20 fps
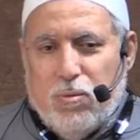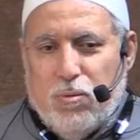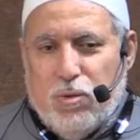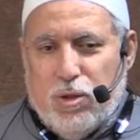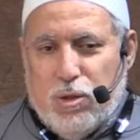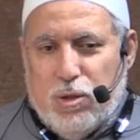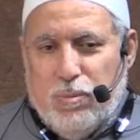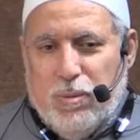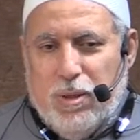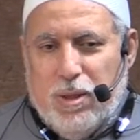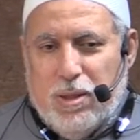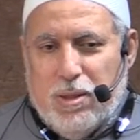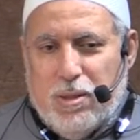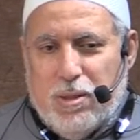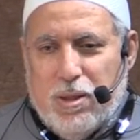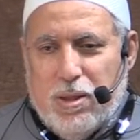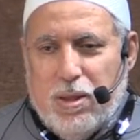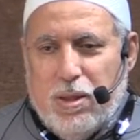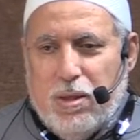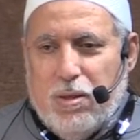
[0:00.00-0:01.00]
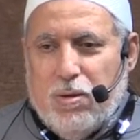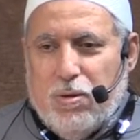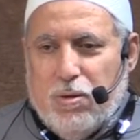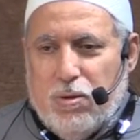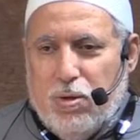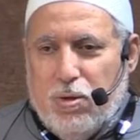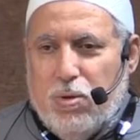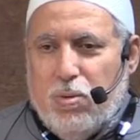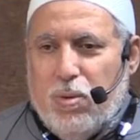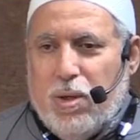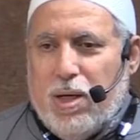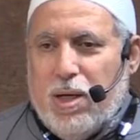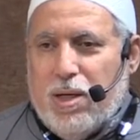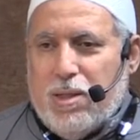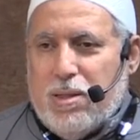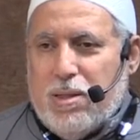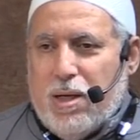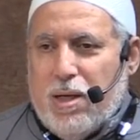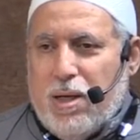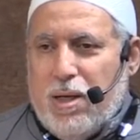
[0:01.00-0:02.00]
which means no one
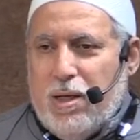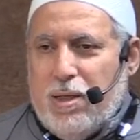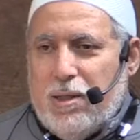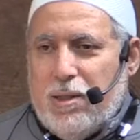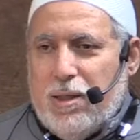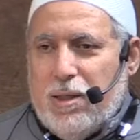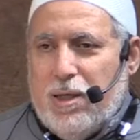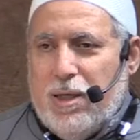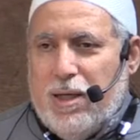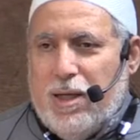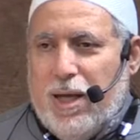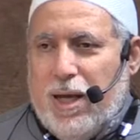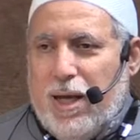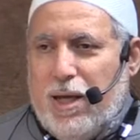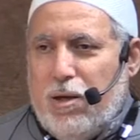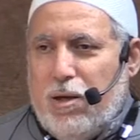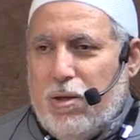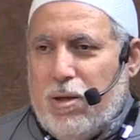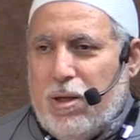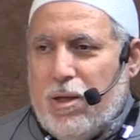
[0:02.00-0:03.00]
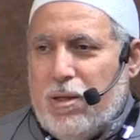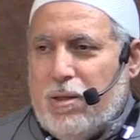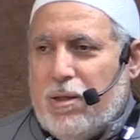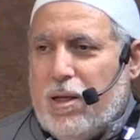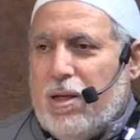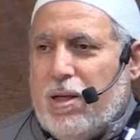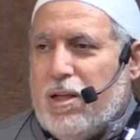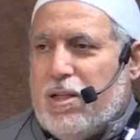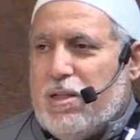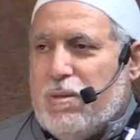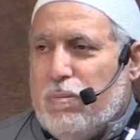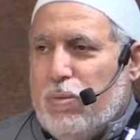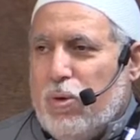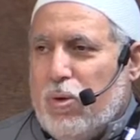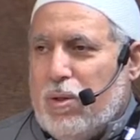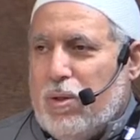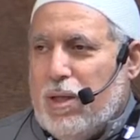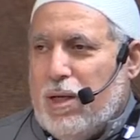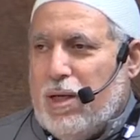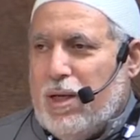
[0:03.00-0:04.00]
has a right in anything that is
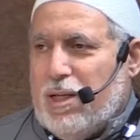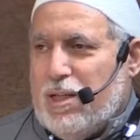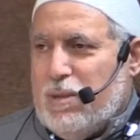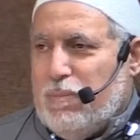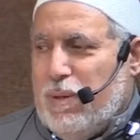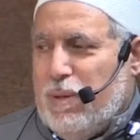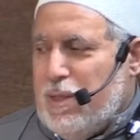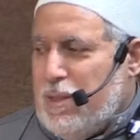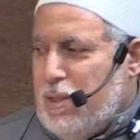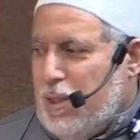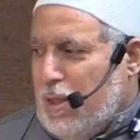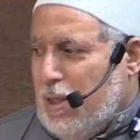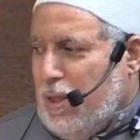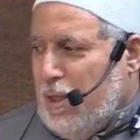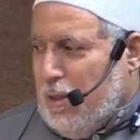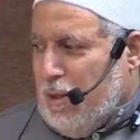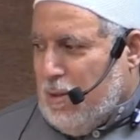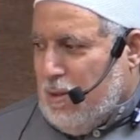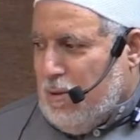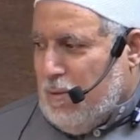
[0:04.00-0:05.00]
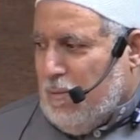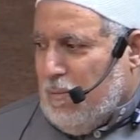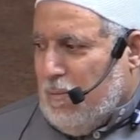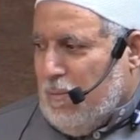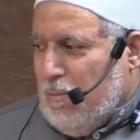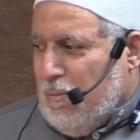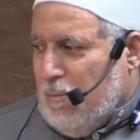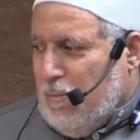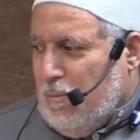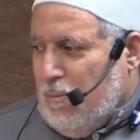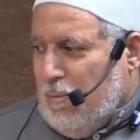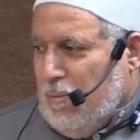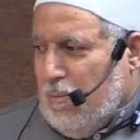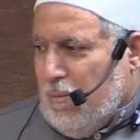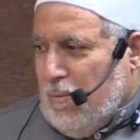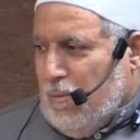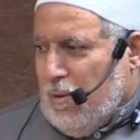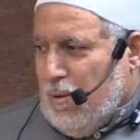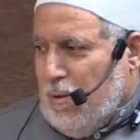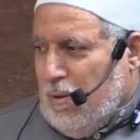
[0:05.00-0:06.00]
more than his basic needs.
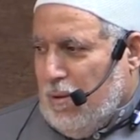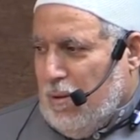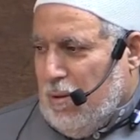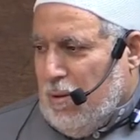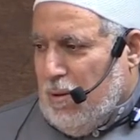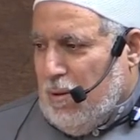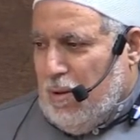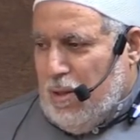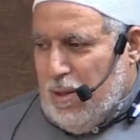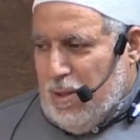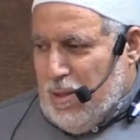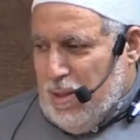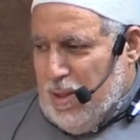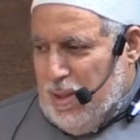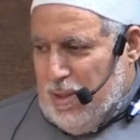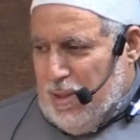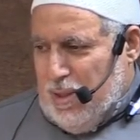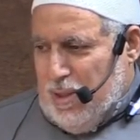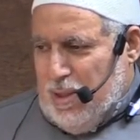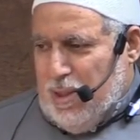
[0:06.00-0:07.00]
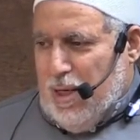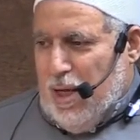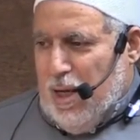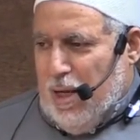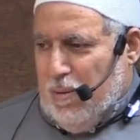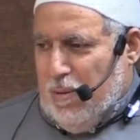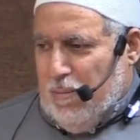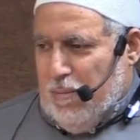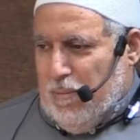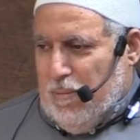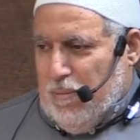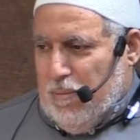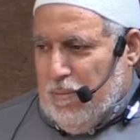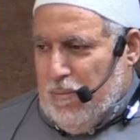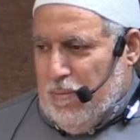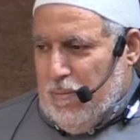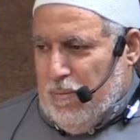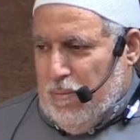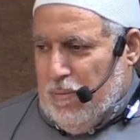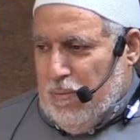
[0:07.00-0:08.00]
This is Islam.
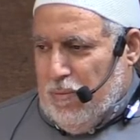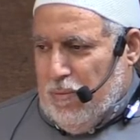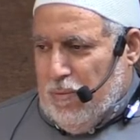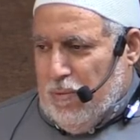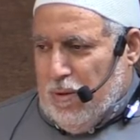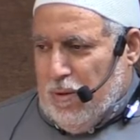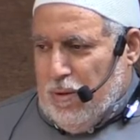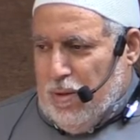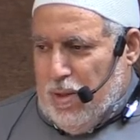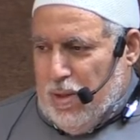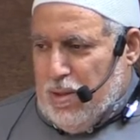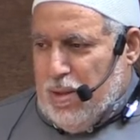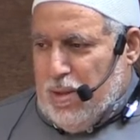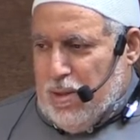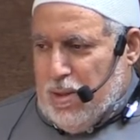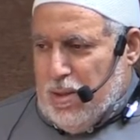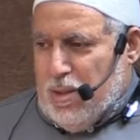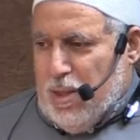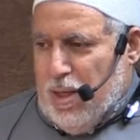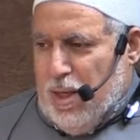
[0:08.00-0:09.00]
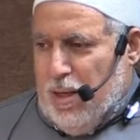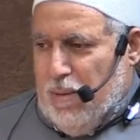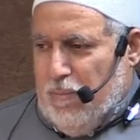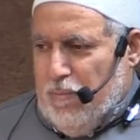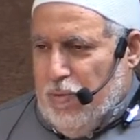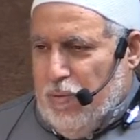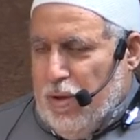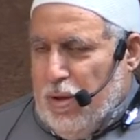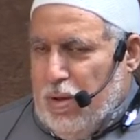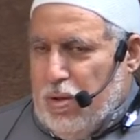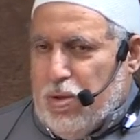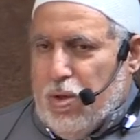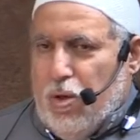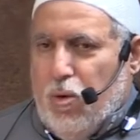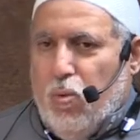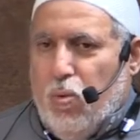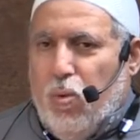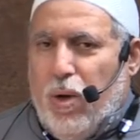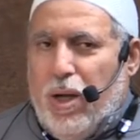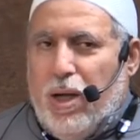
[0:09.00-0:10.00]
This is Islam.
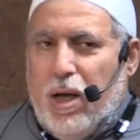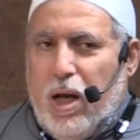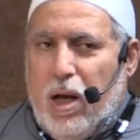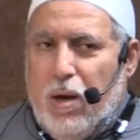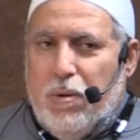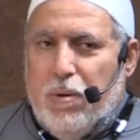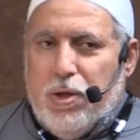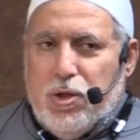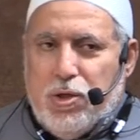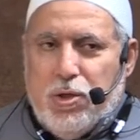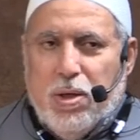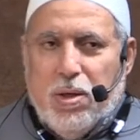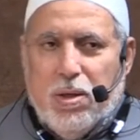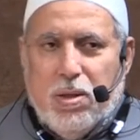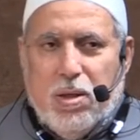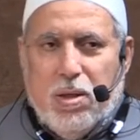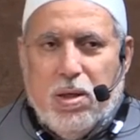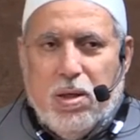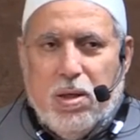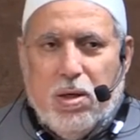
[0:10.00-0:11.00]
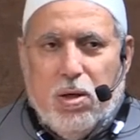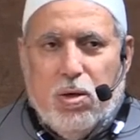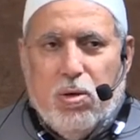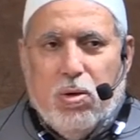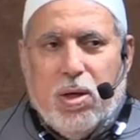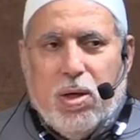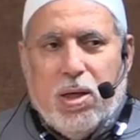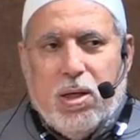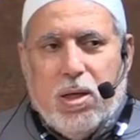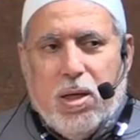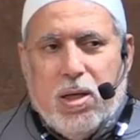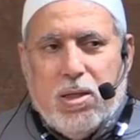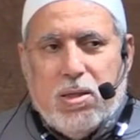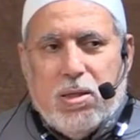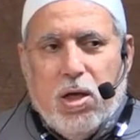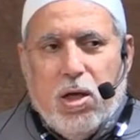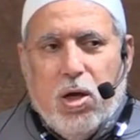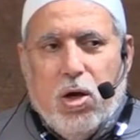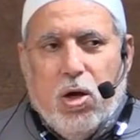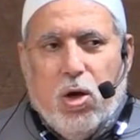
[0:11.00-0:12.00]
So when our children look at
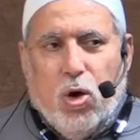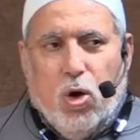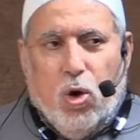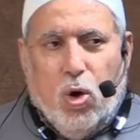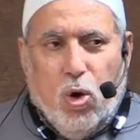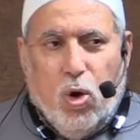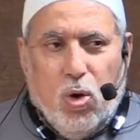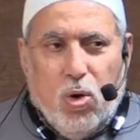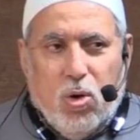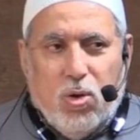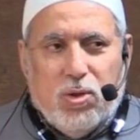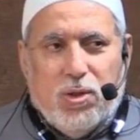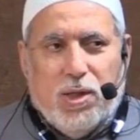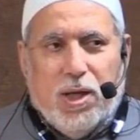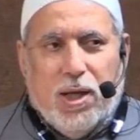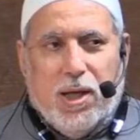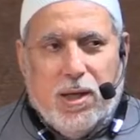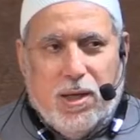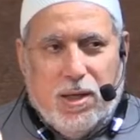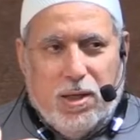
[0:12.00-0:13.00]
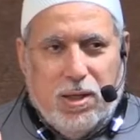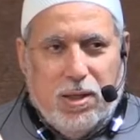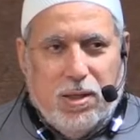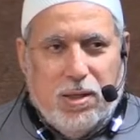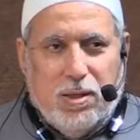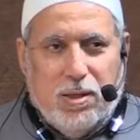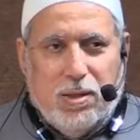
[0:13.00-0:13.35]
us hoarding